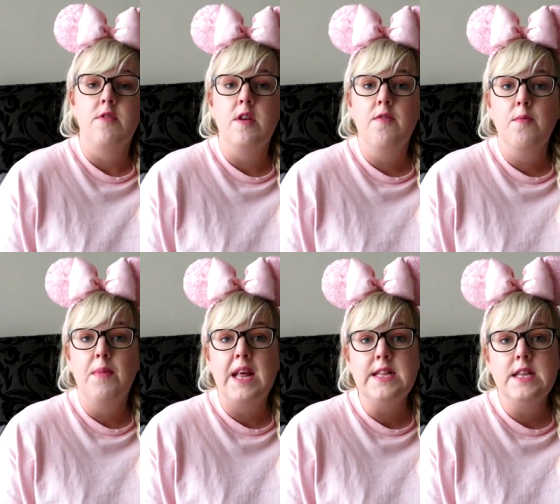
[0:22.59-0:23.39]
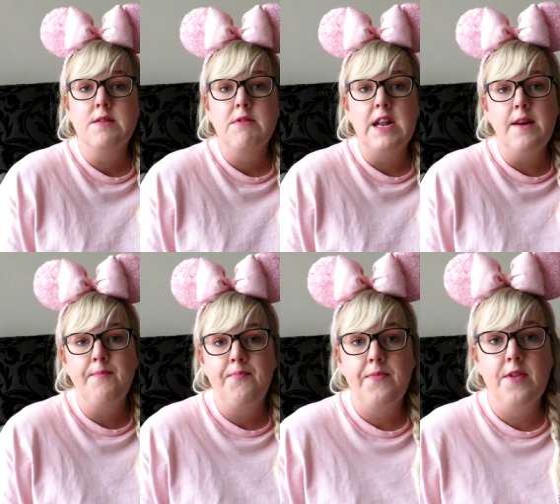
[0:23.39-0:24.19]
few different places really
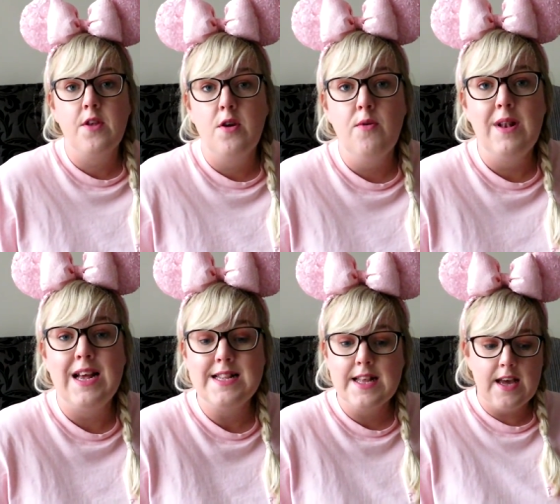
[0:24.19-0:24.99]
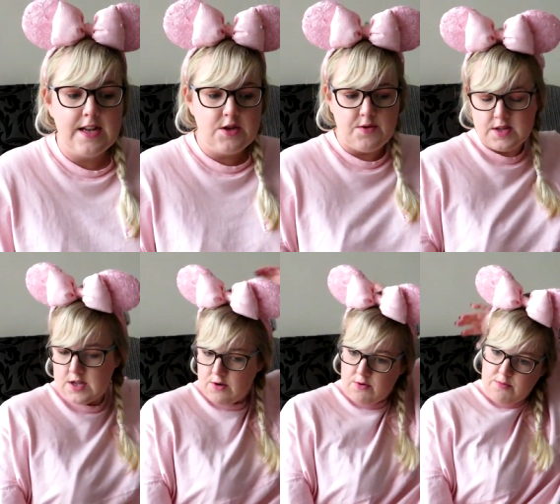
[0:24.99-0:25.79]
so let's get into it.
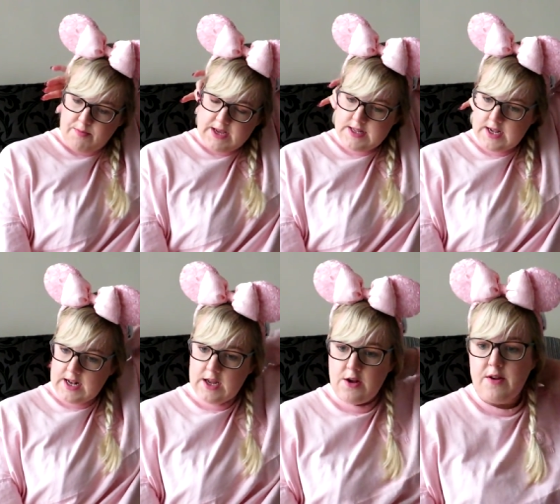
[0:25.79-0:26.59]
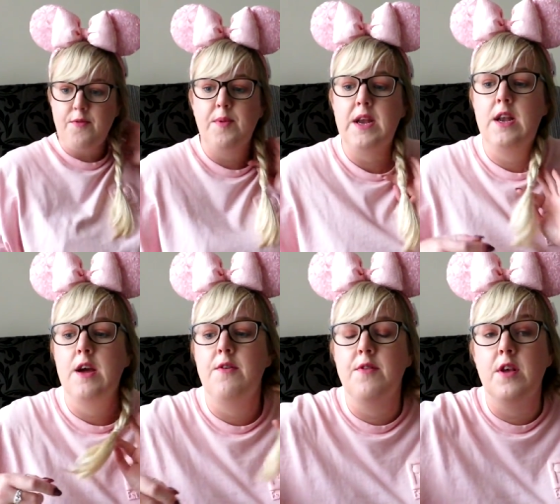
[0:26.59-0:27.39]
So basically everybody
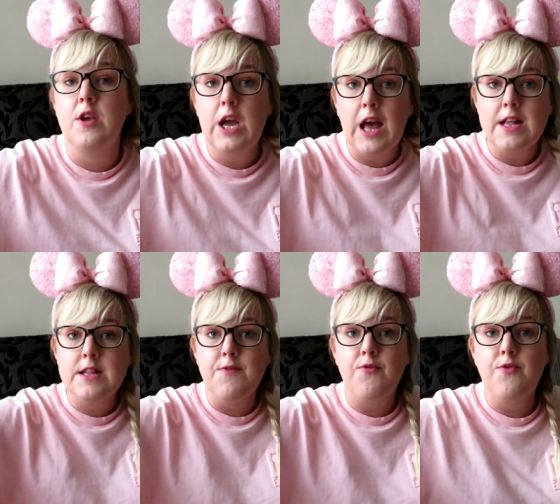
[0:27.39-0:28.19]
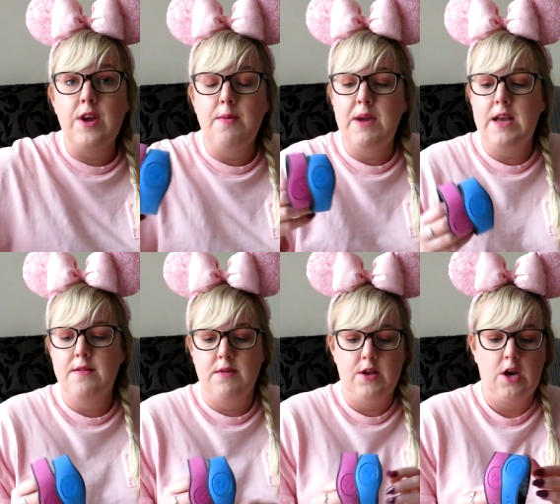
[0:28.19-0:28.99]
knows that you get some
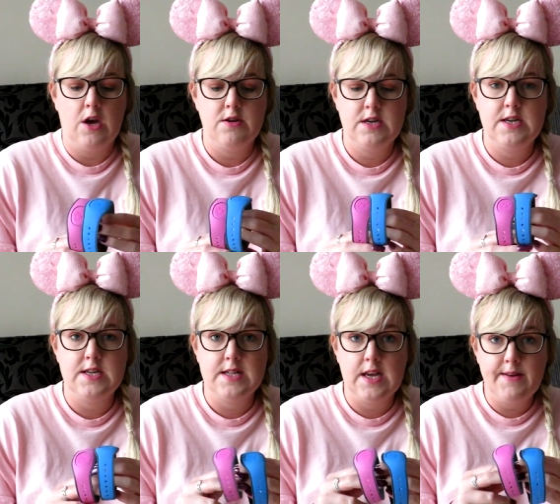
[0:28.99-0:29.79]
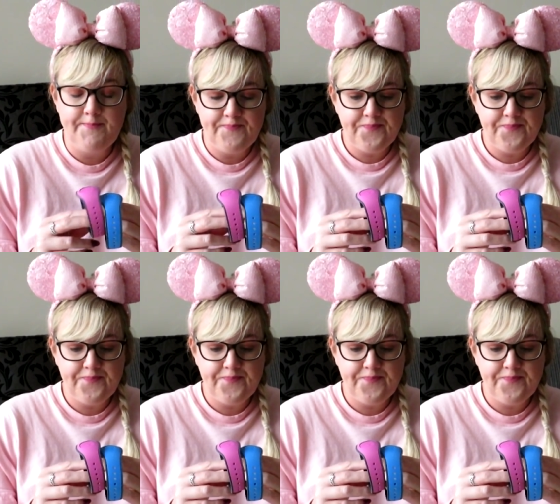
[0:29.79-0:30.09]
freebies when you go to Disney.